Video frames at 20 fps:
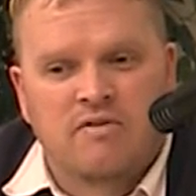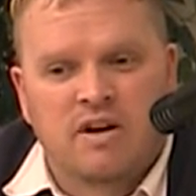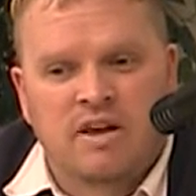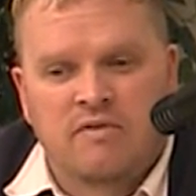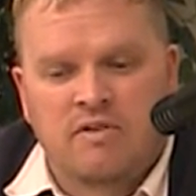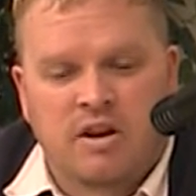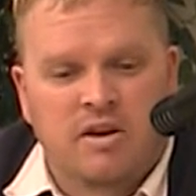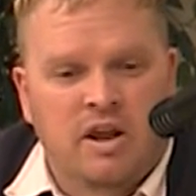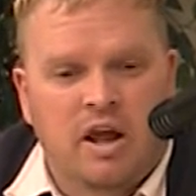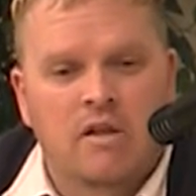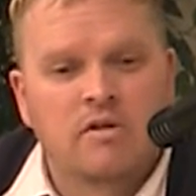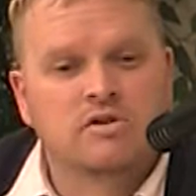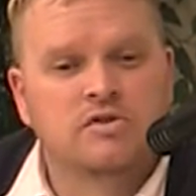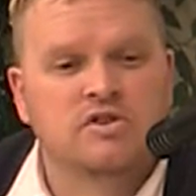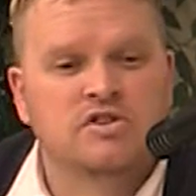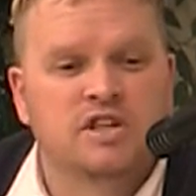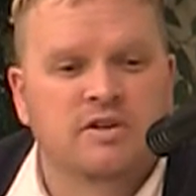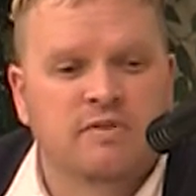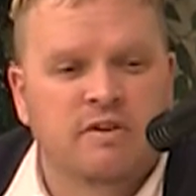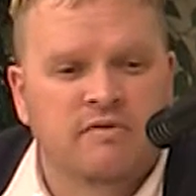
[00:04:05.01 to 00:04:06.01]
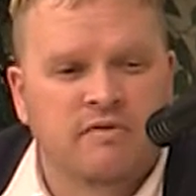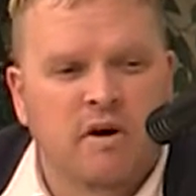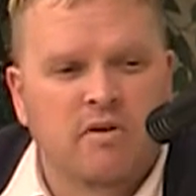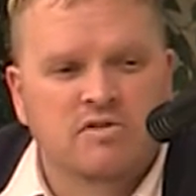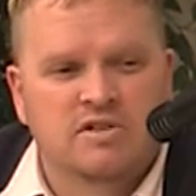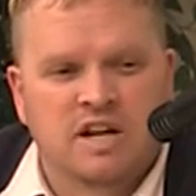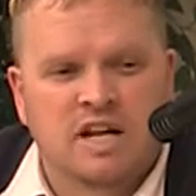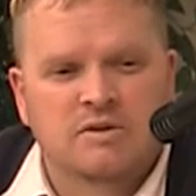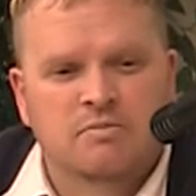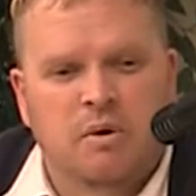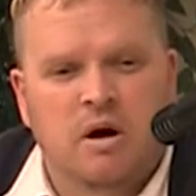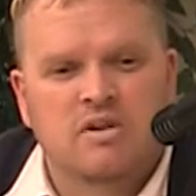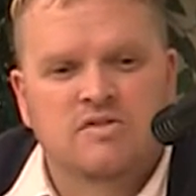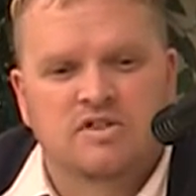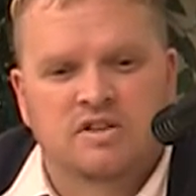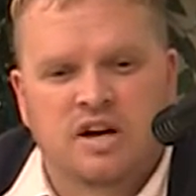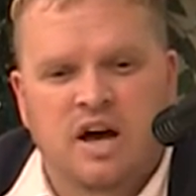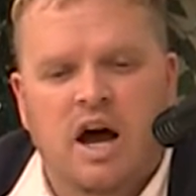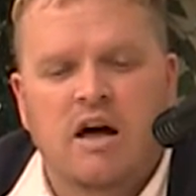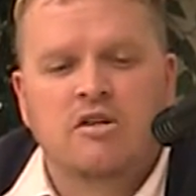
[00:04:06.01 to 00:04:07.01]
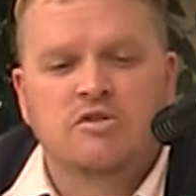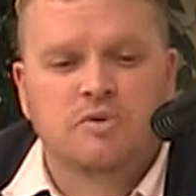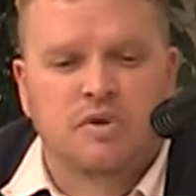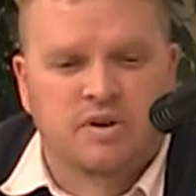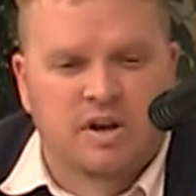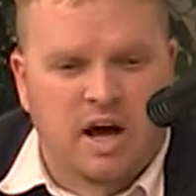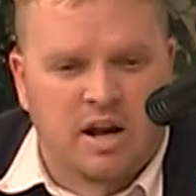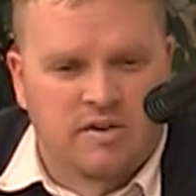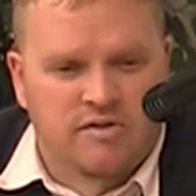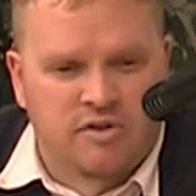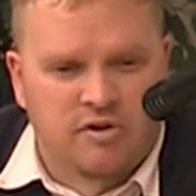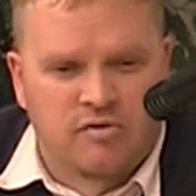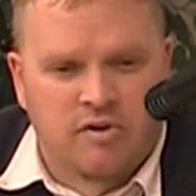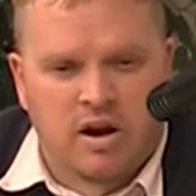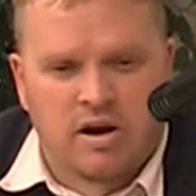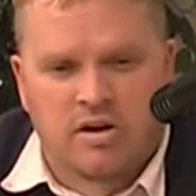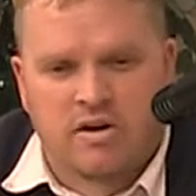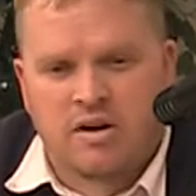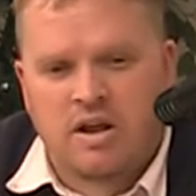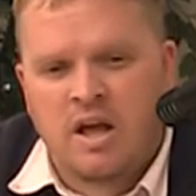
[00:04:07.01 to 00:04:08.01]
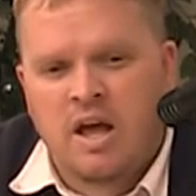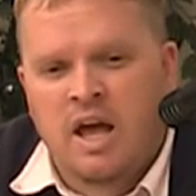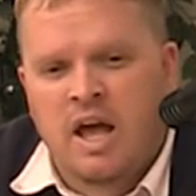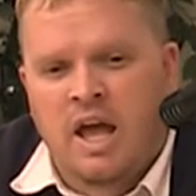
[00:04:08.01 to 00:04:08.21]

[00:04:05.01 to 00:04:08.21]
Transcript: even in the others receiving votes, and that's Boston College, the 9-2 record.